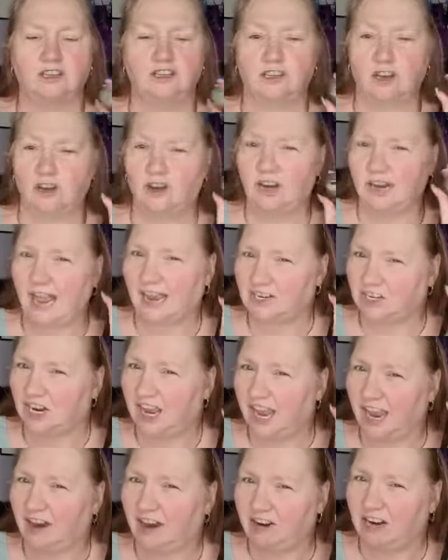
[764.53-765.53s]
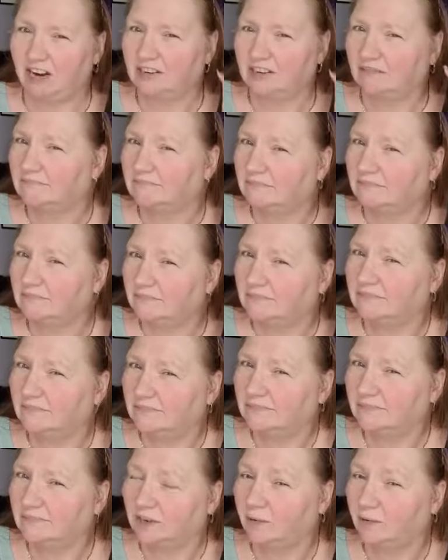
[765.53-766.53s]
So you can actually hear it.
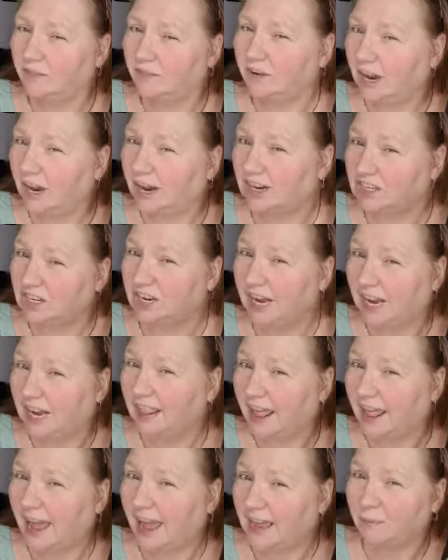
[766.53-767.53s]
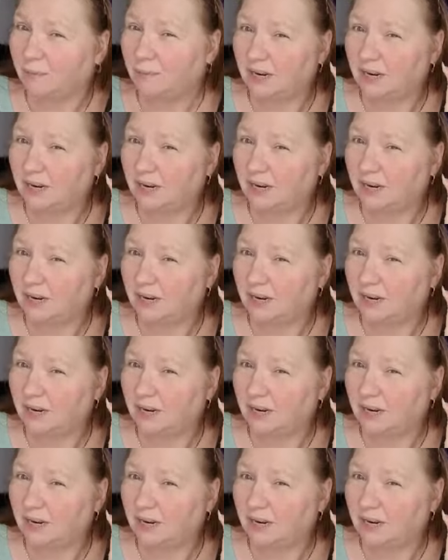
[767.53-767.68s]
I don't know if you can actually hear that,